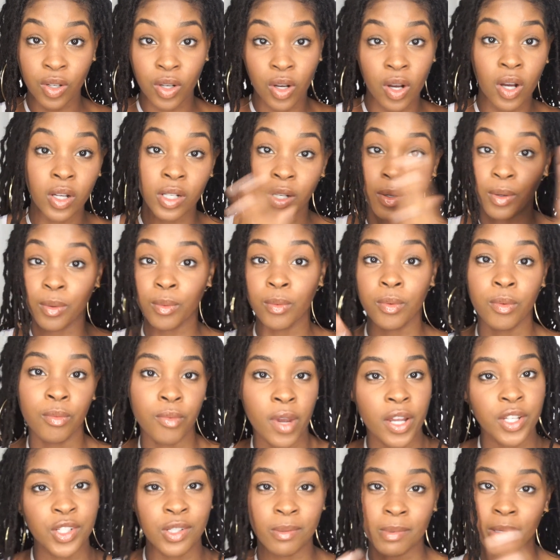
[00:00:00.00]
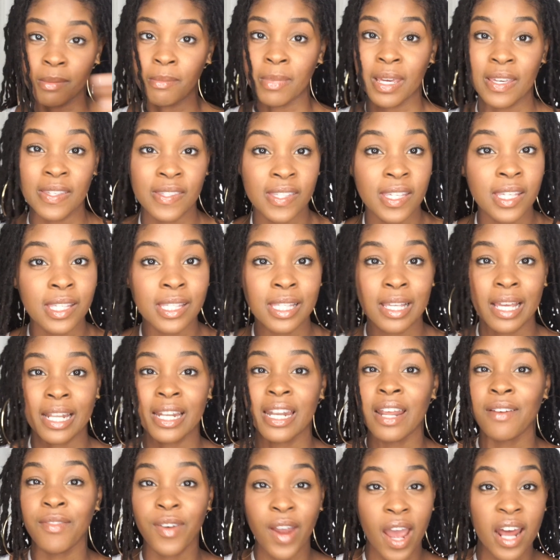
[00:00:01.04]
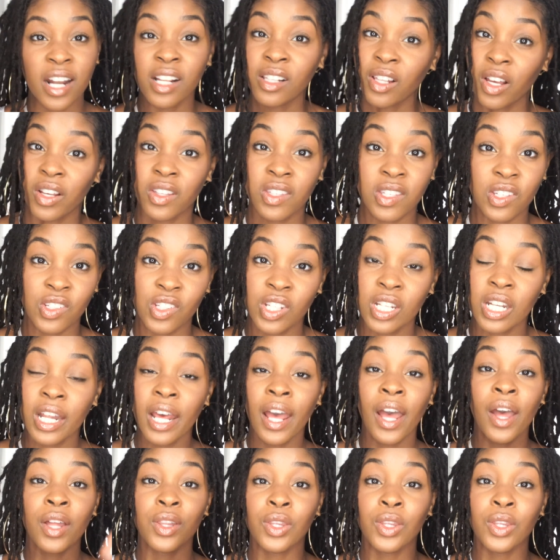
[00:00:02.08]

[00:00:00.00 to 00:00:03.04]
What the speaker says: on a regimen basis. I never had a loctician.